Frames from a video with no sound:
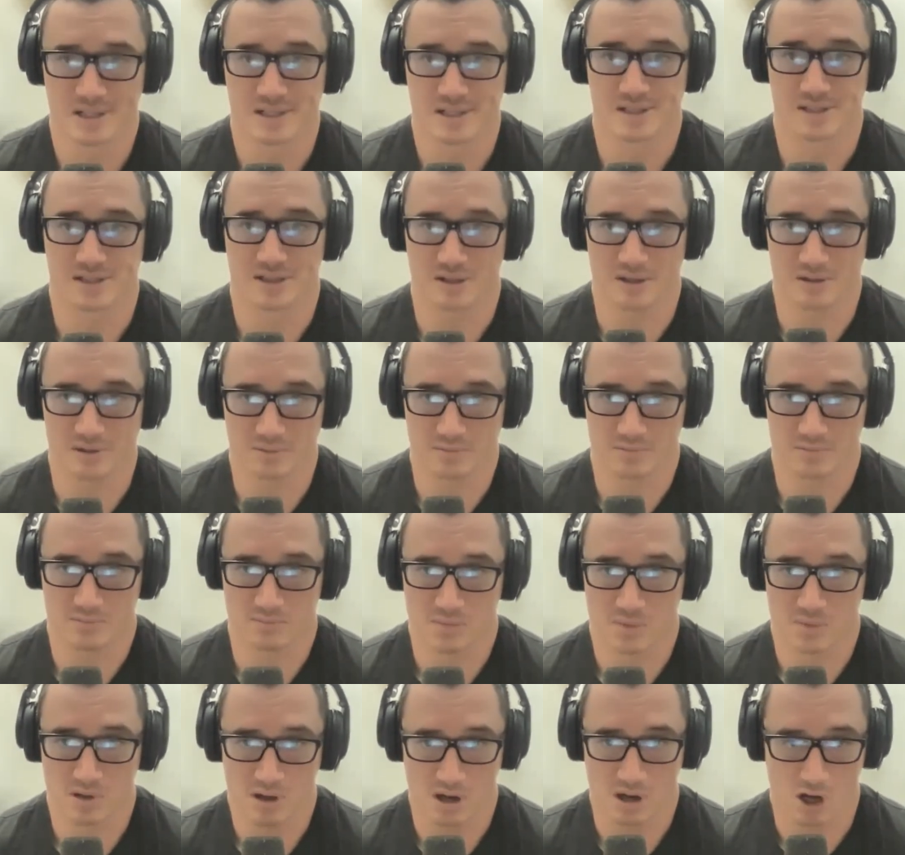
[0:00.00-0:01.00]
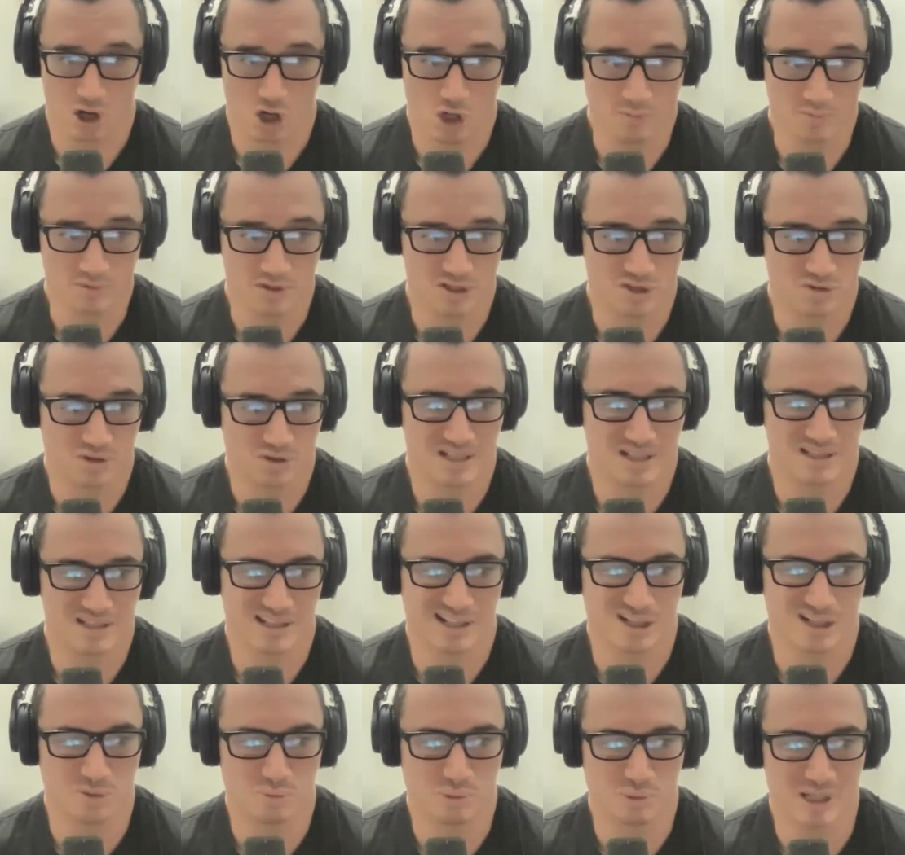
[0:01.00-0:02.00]
So I hope to try to
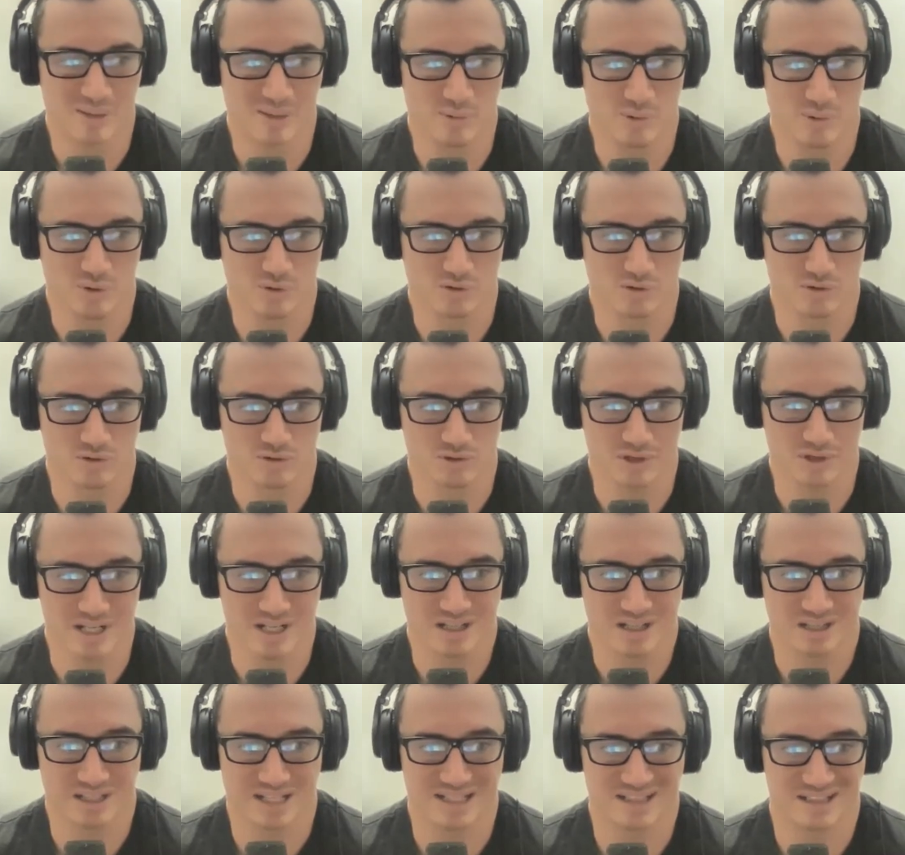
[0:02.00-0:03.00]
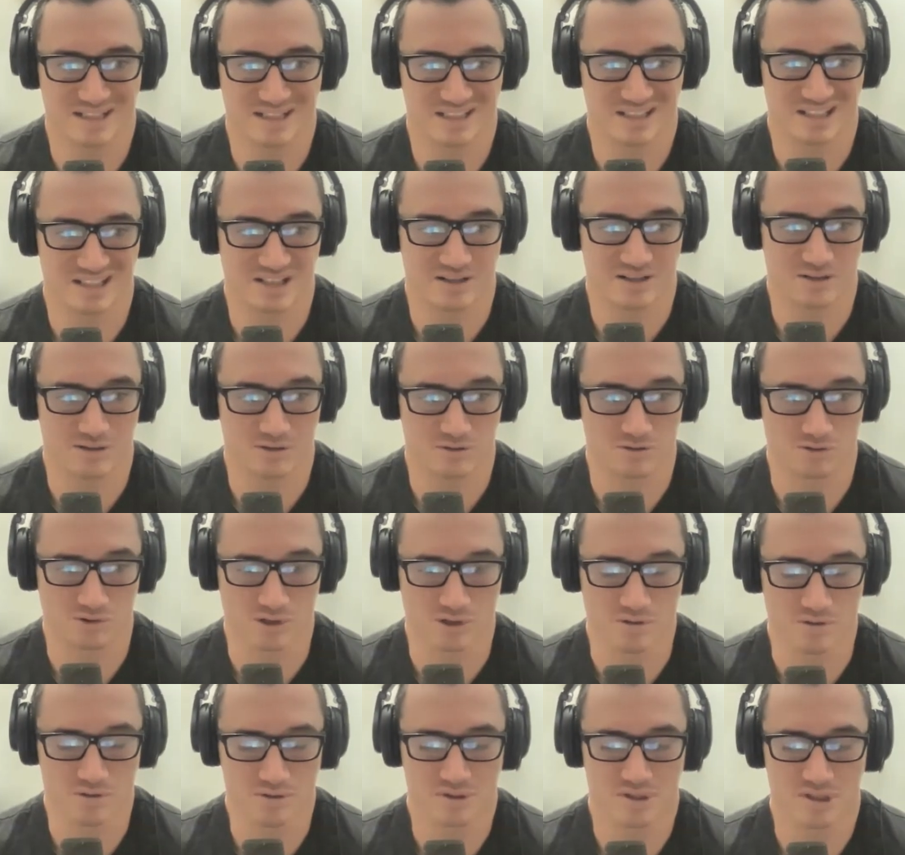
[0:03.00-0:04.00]
help people reconnect to their
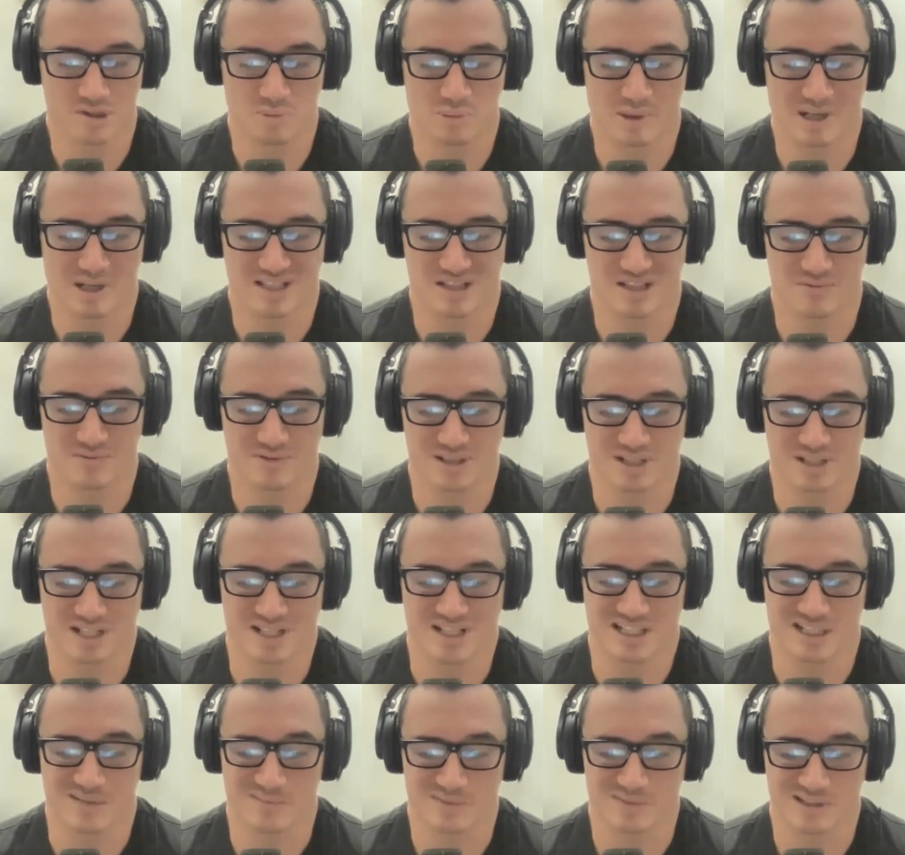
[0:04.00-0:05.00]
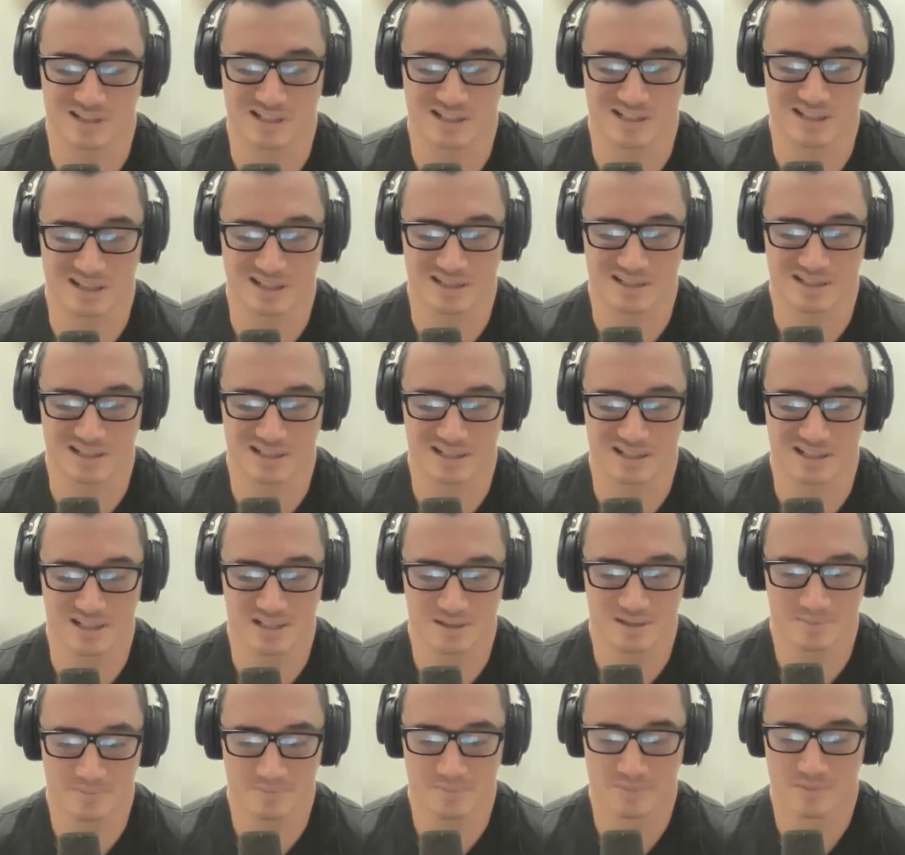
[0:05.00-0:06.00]
roots to better resist some of these
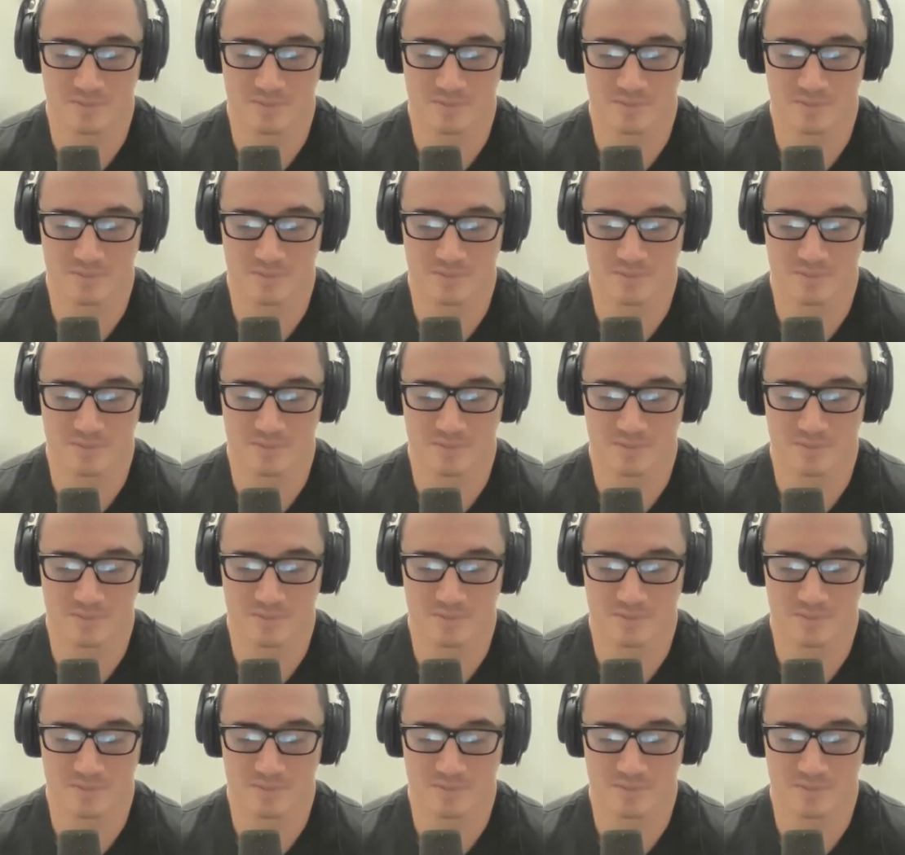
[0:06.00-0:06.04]
ideas.